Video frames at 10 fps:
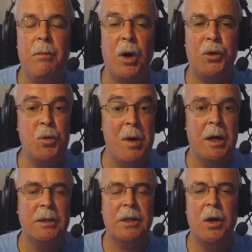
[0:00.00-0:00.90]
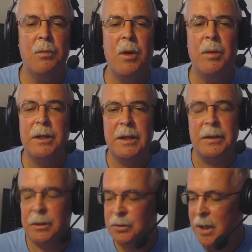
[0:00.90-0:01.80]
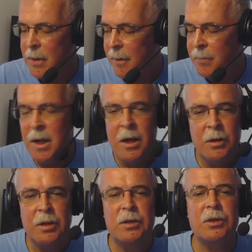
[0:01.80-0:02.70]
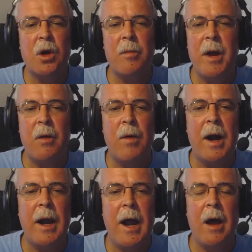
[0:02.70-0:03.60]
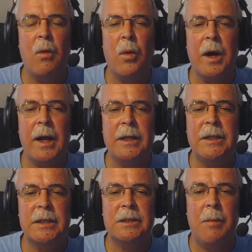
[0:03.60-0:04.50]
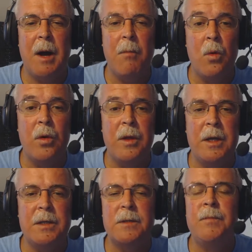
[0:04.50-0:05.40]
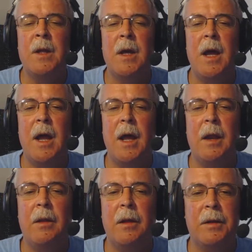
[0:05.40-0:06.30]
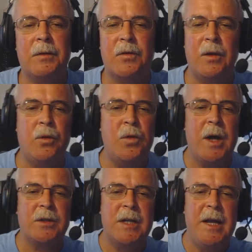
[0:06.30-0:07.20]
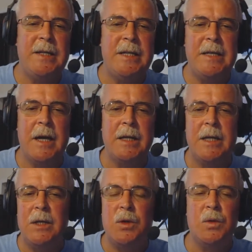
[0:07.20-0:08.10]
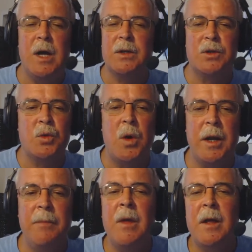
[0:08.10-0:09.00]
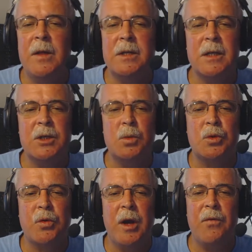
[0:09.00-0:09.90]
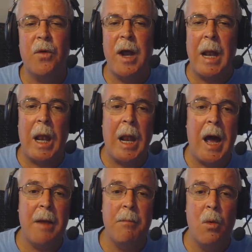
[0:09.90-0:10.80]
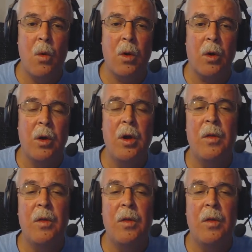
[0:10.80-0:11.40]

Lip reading: bought too much. I hope nobody's out there's done that. So let's just calm down, ride it out. We're going to get a chance to buy more of these. And like I said, 2018, 19, 2020, these things will trade for a lot more